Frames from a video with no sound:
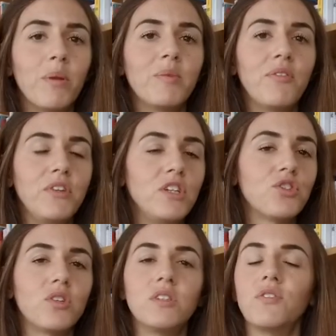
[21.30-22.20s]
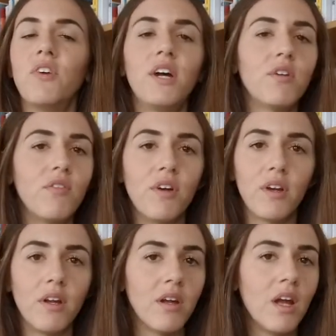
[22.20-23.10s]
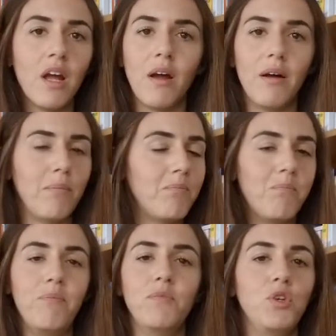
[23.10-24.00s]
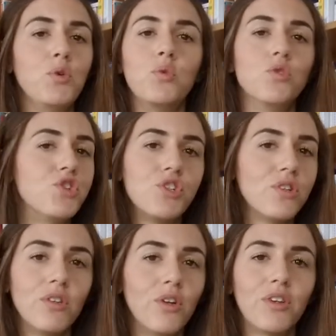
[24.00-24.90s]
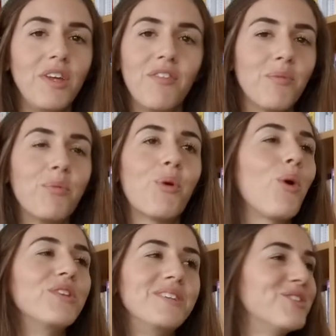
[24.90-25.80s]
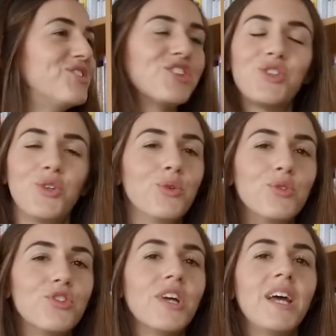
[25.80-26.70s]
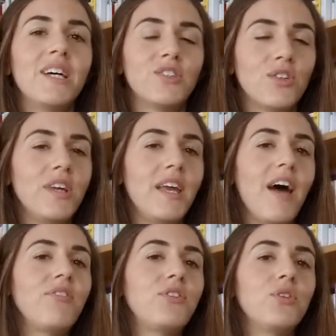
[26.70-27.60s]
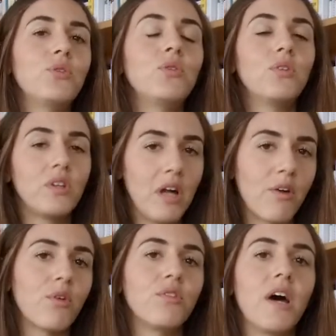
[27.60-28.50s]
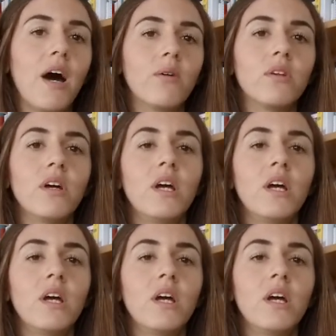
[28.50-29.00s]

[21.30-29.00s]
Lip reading: The definition is very, very huge, not even broad, it's just huge. So they have to narrow it down.